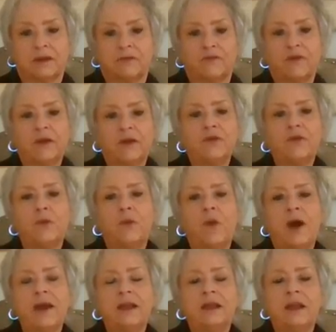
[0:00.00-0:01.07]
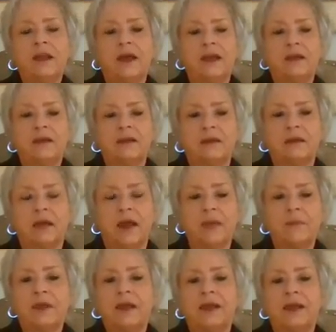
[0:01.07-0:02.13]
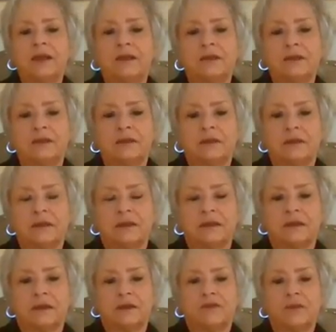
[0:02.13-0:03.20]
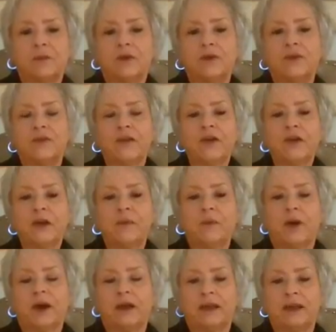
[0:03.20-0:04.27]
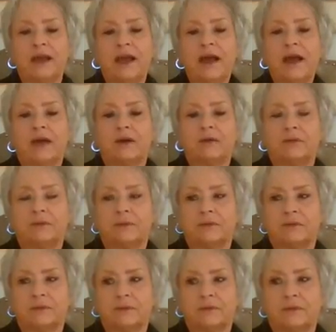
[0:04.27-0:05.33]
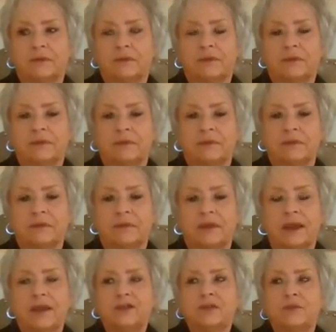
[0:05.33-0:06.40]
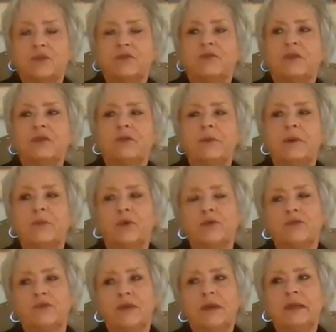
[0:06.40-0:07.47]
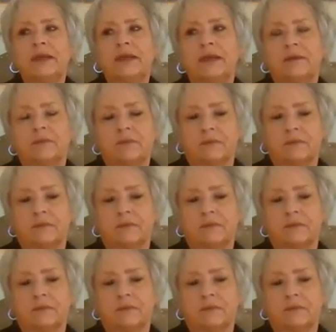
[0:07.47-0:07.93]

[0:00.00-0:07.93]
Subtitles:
Feel the white light emanate from your etheric body now as you move a little bit more freely.